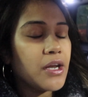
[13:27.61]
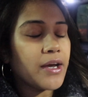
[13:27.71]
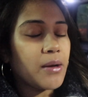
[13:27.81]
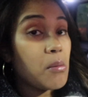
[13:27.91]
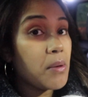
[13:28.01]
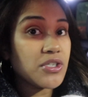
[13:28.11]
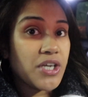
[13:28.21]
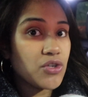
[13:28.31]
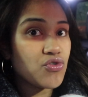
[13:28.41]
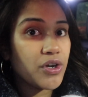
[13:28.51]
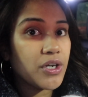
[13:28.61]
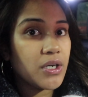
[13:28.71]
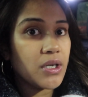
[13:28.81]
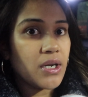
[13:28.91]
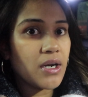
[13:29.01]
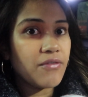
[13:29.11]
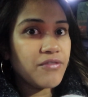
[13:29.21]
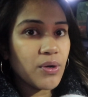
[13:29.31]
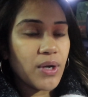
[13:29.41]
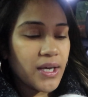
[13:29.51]
like I'm about to get triggered and I
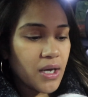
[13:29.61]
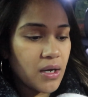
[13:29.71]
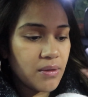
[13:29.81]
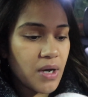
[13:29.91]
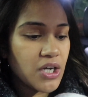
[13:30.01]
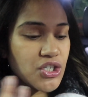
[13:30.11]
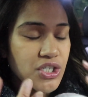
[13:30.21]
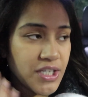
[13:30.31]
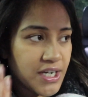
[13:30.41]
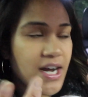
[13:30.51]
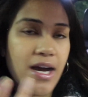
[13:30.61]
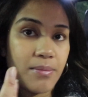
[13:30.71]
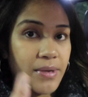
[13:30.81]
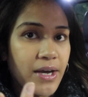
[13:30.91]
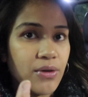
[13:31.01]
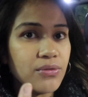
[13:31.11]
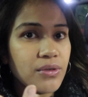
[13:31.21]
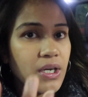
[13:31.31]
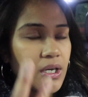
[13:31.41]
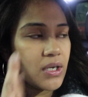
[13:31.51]
feel like I just need to calm down,